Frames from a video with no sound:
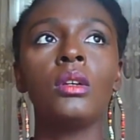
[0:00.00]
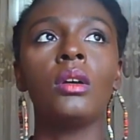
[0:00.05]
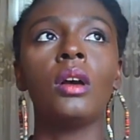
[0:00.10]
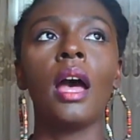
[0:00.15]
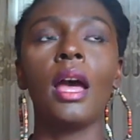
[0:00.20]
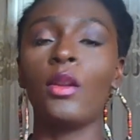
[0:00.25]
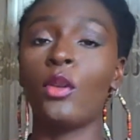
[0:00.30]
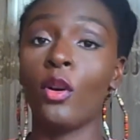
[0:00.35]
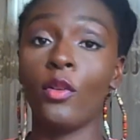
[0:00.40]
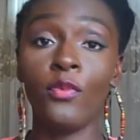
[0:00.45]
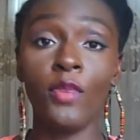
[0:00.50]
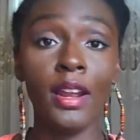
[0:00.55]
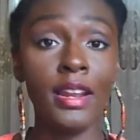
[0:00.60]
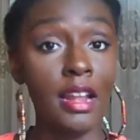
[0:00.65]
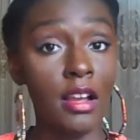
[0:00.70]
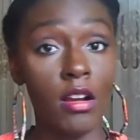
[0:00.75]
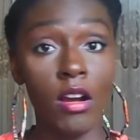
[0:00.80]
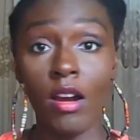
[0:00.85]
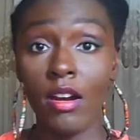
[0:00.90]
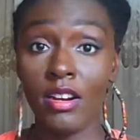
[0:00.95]
I know a friend
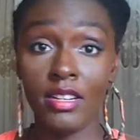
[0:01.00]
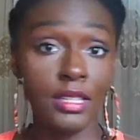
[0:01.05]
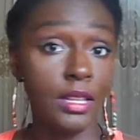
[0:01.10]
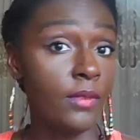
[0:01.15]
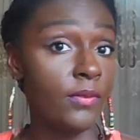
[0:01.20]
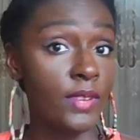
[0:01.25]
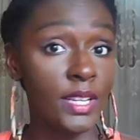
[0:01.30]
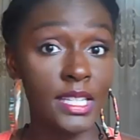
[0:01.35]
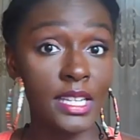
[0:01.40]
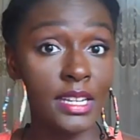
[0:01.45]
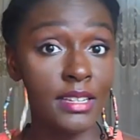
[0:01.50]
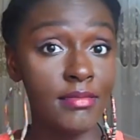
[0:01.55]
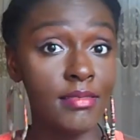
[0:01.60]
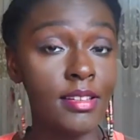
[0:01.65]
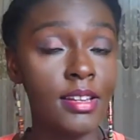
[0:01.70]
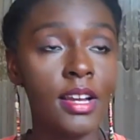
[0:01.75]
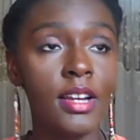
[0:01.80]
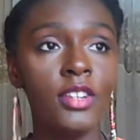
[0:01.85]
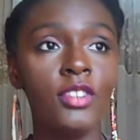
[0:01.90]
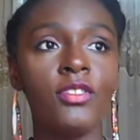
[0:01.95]
that got her done for
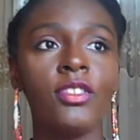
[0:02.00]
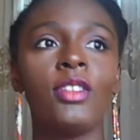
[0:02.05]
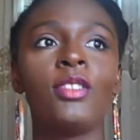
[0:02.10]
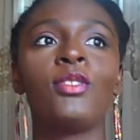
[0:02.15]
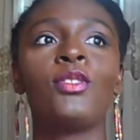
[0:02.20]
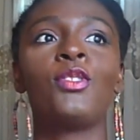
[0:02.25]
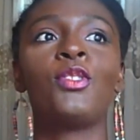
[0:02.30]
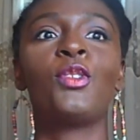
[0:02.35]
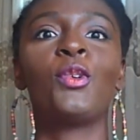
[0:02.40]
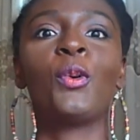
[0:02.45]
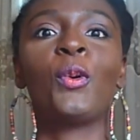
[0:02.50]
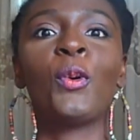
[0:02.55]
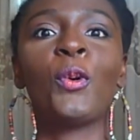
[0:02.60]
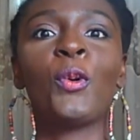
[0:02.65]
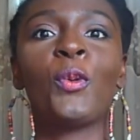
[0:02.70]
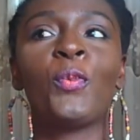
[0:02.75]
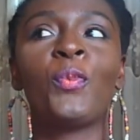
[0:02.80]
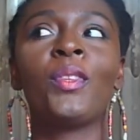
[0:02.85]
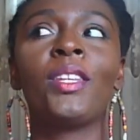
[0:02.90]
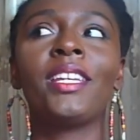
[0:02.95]
$1,600,
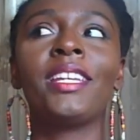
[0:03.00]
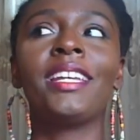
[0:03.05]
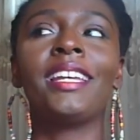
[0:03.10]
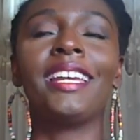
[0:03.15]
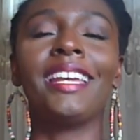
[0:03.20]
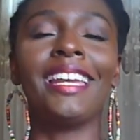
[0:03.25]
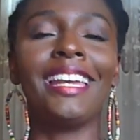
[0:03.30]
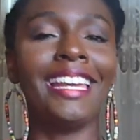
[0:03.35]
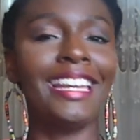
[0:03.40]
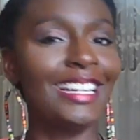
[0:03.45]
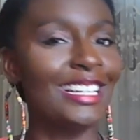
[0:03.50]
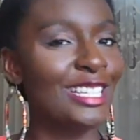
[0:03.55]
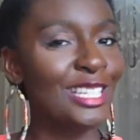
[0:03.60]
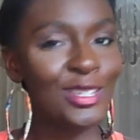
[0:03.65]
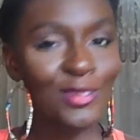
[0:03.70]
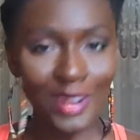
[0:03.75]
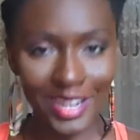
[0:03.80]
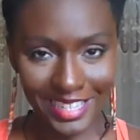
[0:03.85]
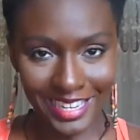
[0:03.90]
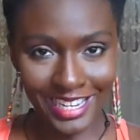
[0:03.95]
so it is
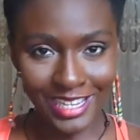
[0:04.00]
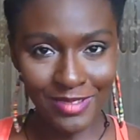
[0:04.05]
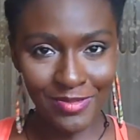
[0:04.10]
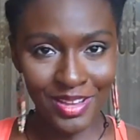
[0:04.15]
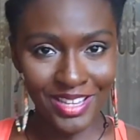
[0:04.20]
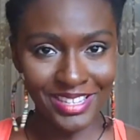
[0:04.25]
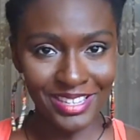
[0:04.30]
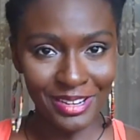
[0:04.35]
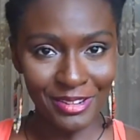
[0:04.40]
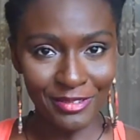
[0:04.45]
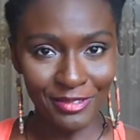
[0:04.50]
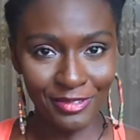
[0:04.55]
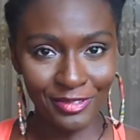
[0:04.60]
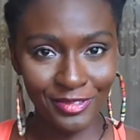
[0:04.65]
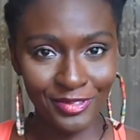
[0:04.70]
quite expensive.